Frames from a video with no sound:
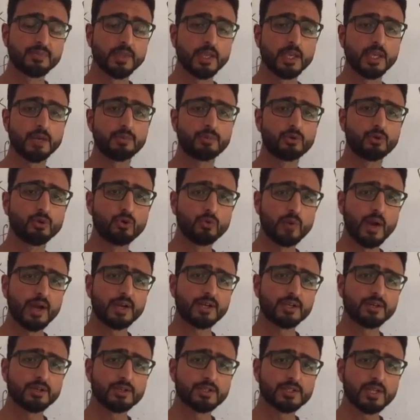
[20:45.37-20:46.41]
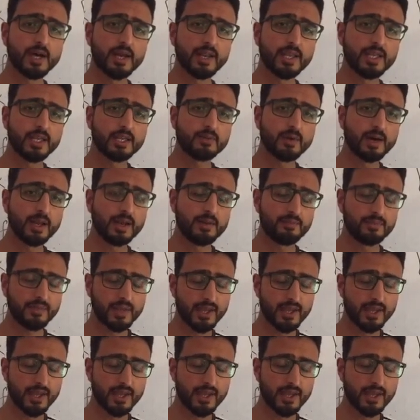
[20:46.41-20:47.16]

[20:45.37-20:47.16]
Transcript: if two vectors are equal,